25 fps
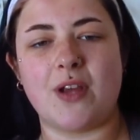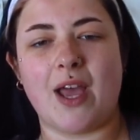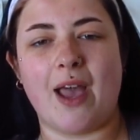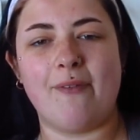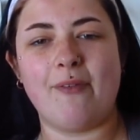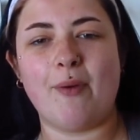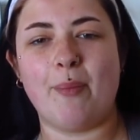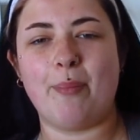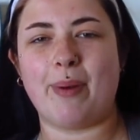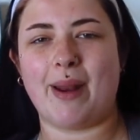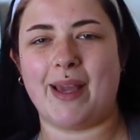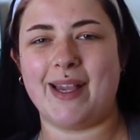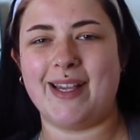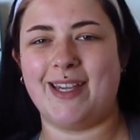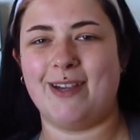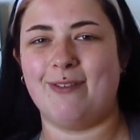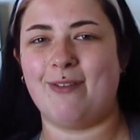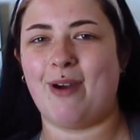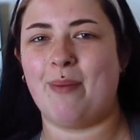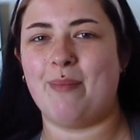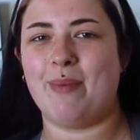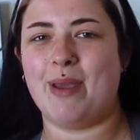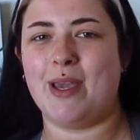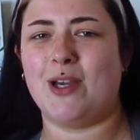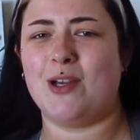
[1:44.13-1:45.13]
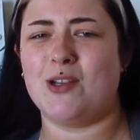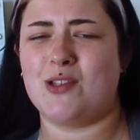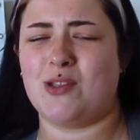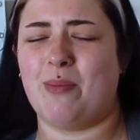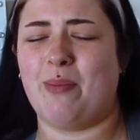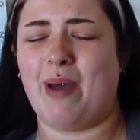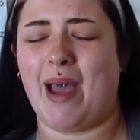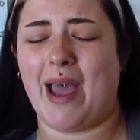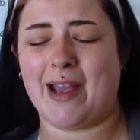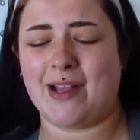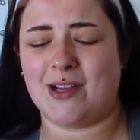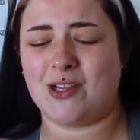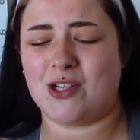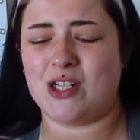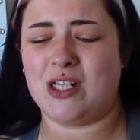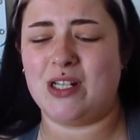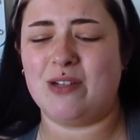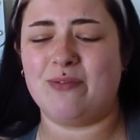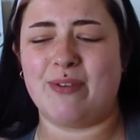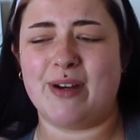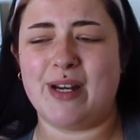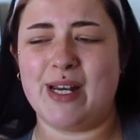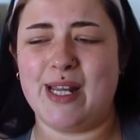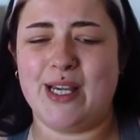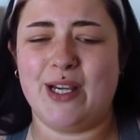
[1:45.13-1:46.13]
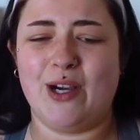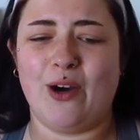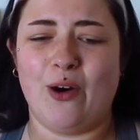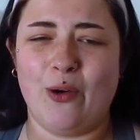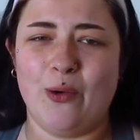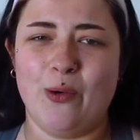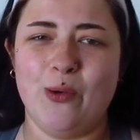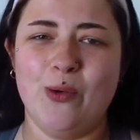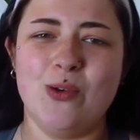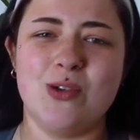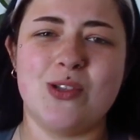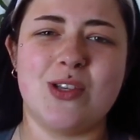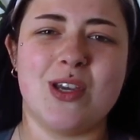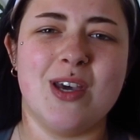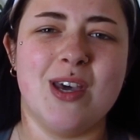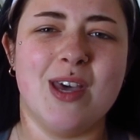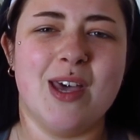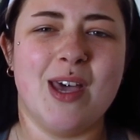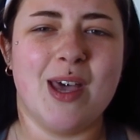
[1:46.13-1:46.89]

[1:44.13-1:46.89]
I have a blanket around me because I'm actually really cold.